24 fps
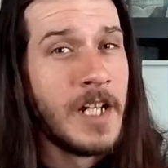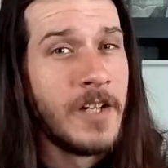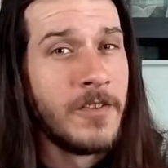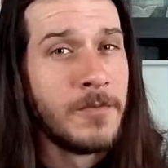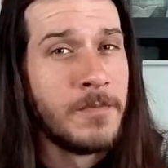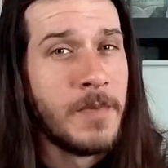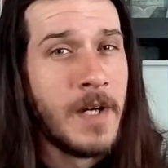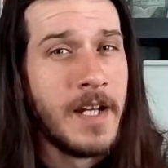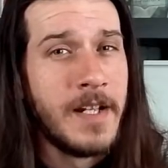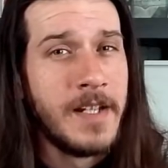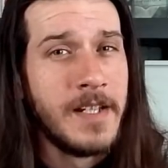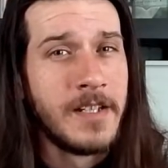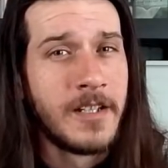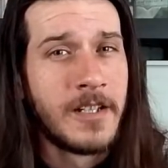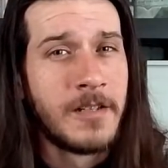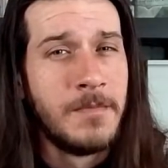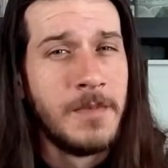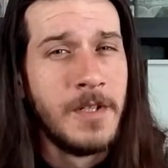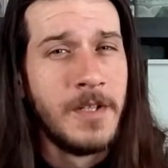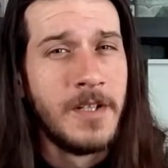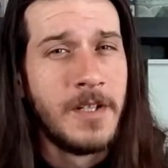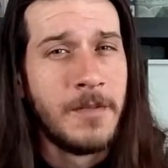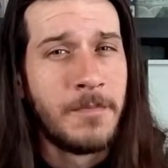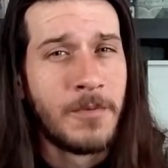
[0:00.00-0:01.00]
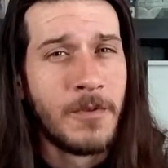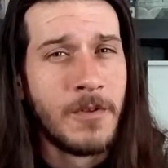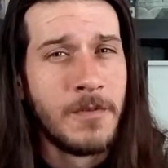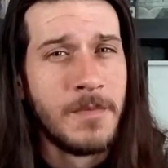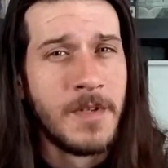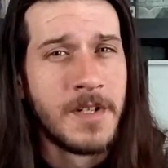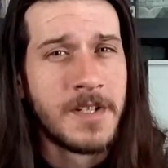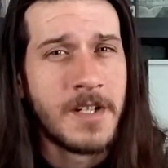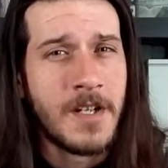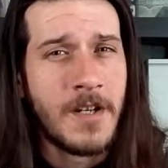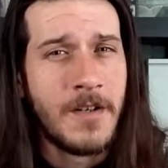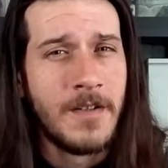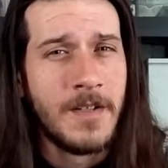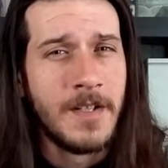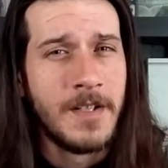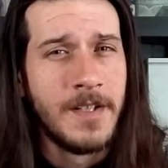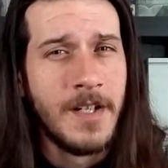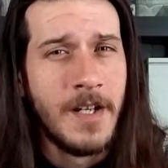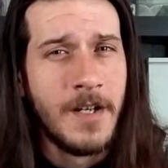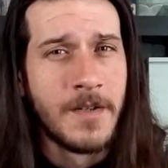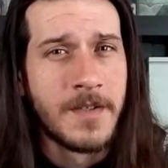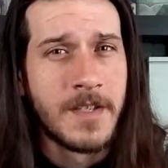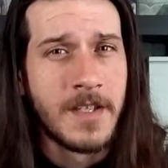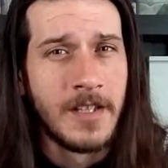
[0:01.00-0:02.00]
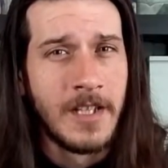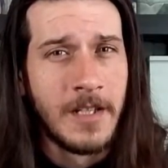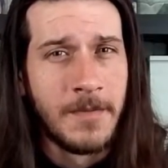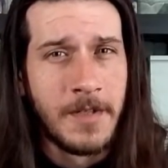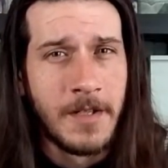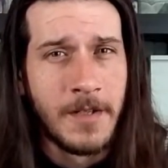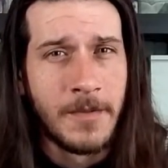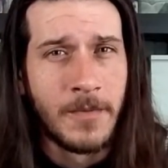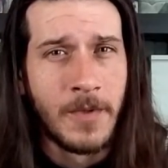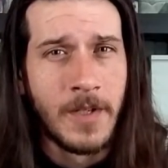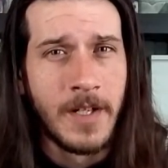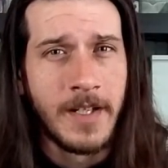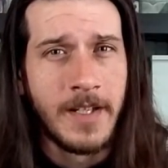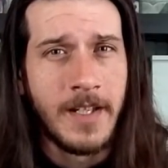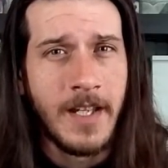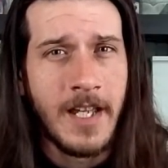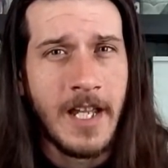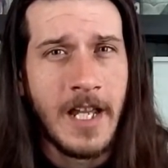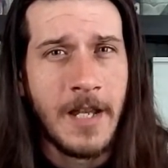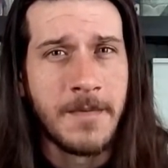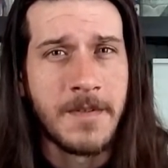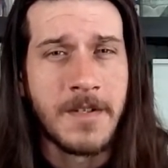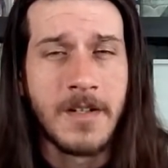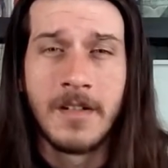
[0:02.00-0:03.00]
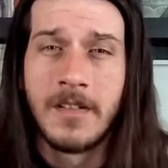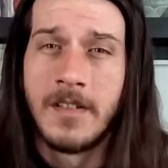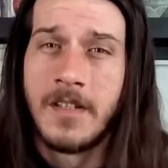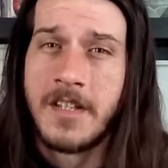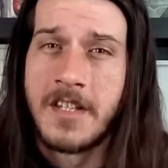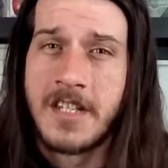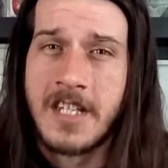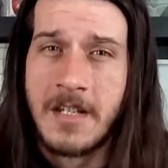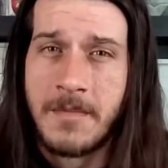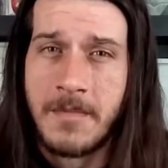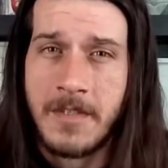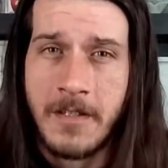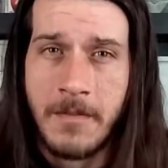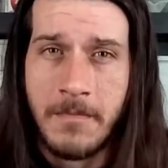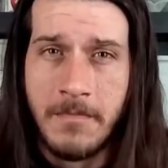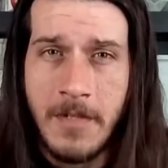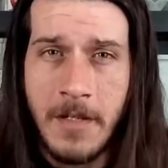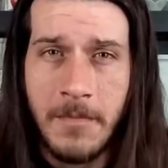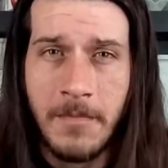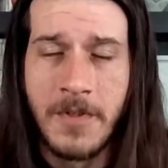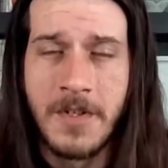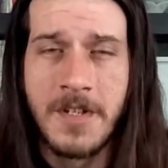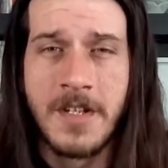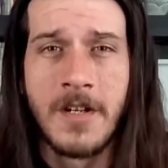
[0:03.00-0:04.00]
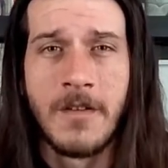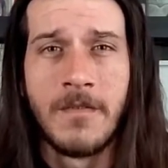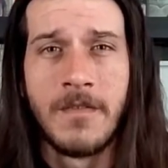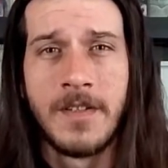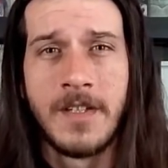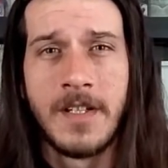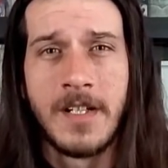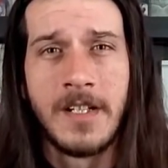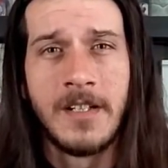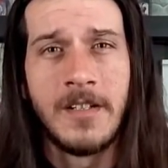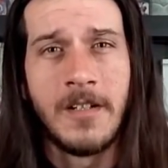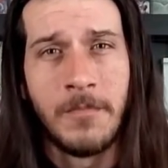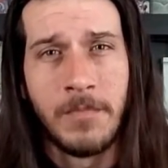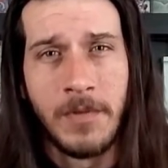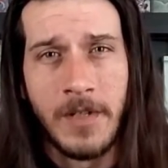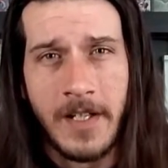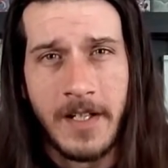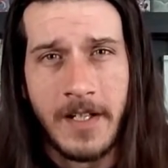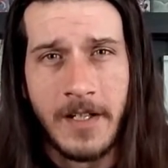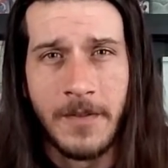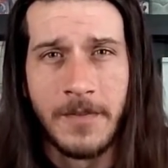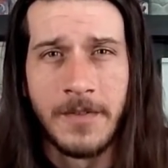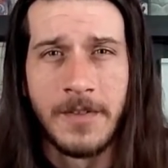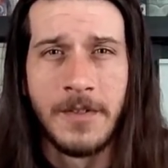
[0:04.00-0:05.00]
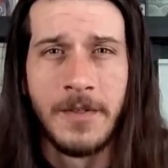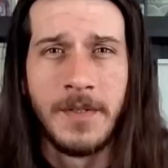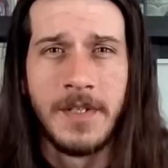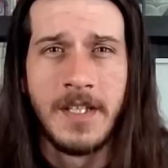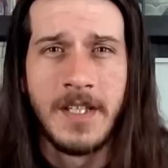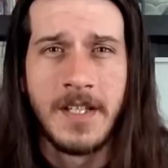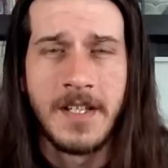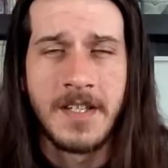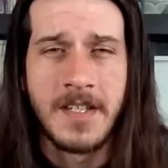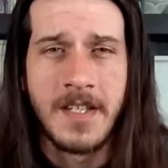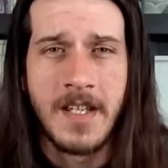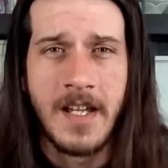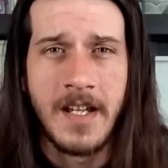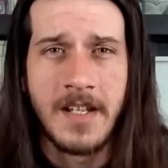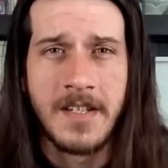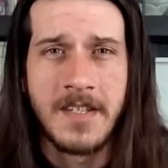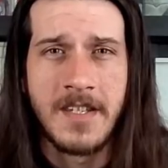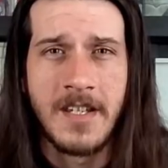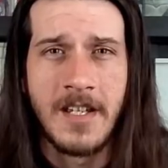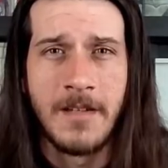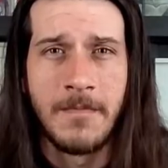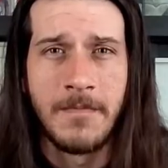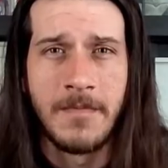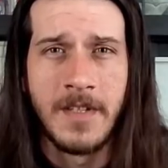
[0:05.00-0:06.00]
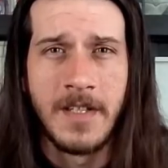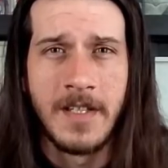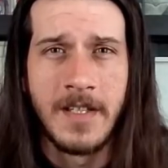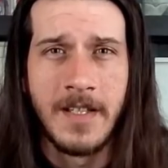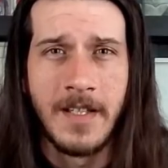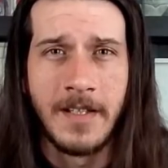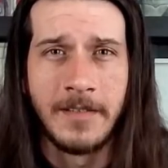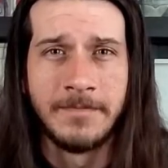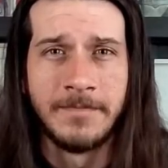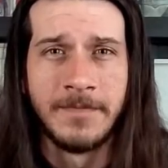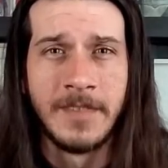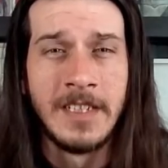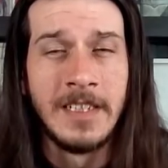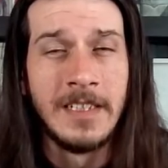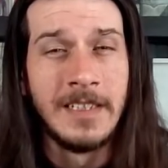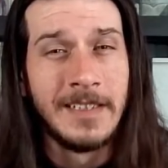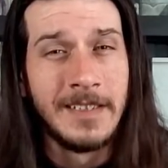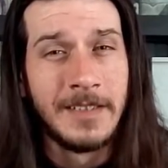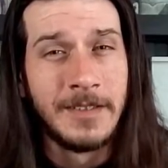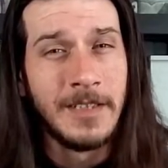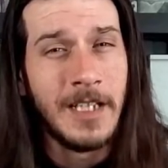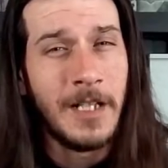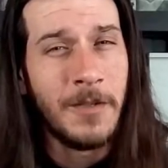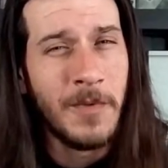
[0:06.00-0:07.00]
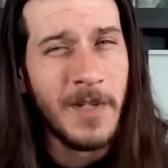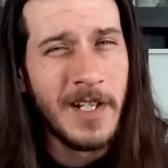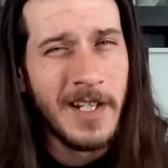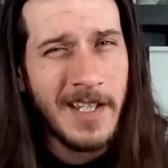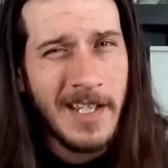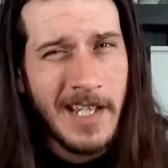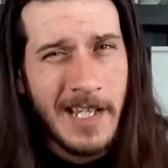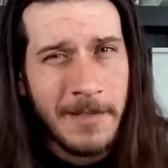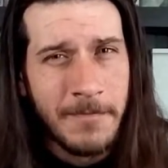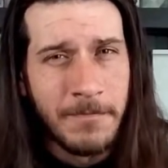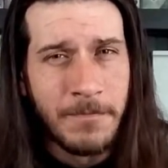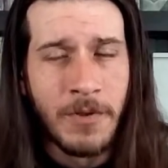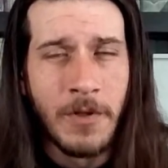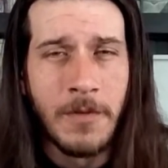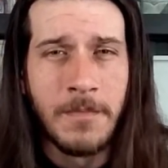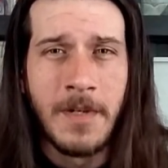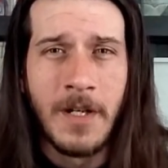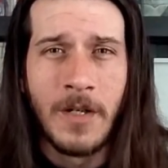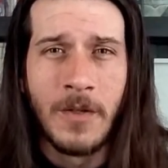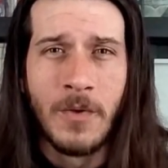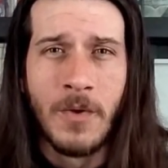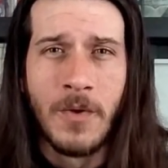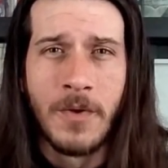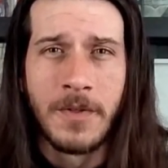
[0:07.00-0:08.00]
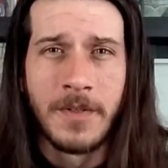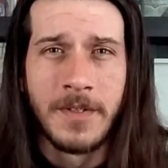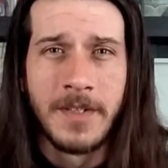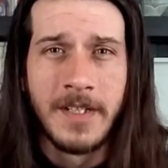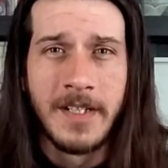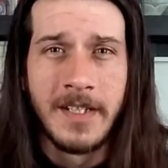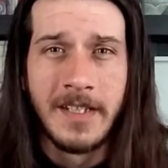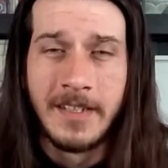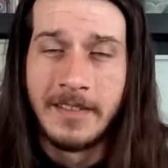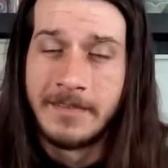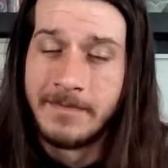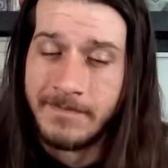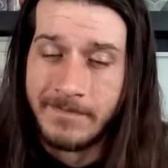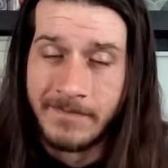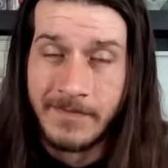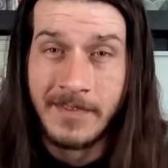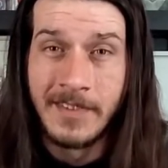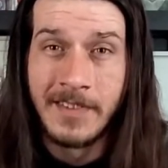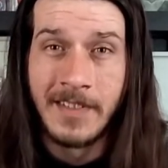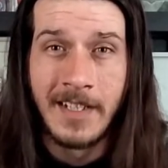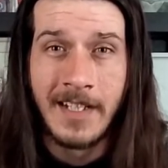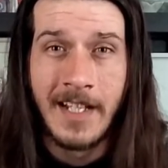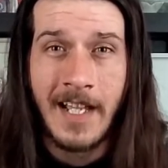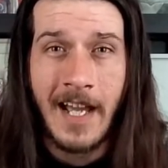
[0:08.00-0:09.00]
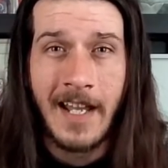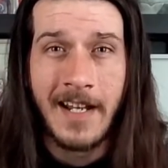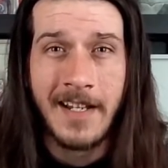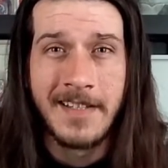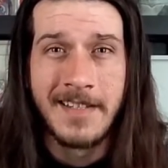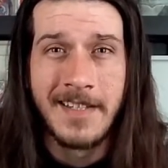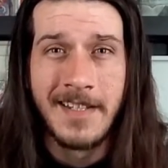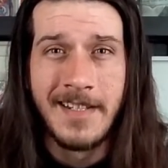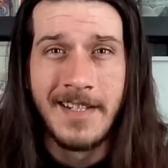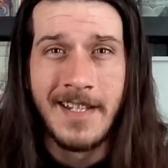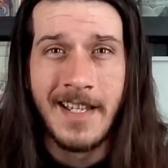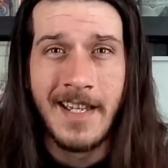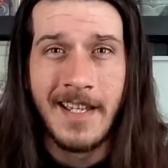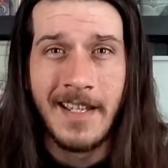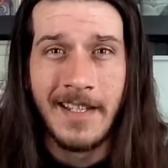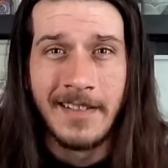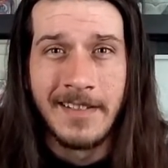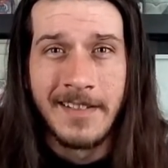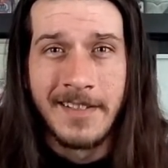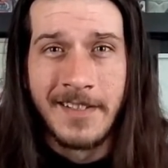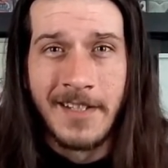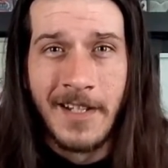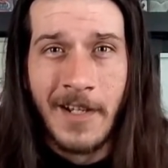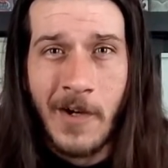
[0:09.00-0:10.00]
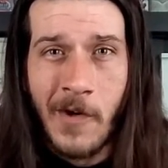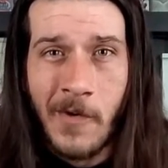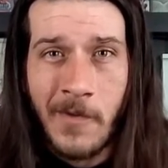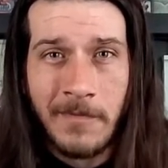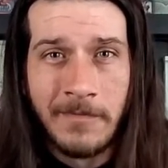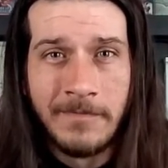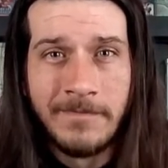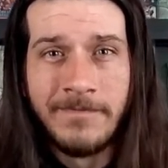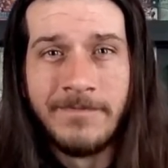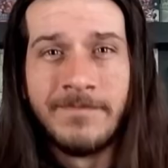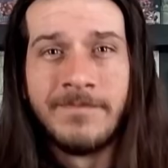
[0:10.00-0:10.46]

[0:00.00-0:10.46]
everybody in the community pretty much already knows that Limited Run Games, or at least some of the members over there, are planning on doing the exact same thing. Well, I went ahead and put my order in and got it today. So,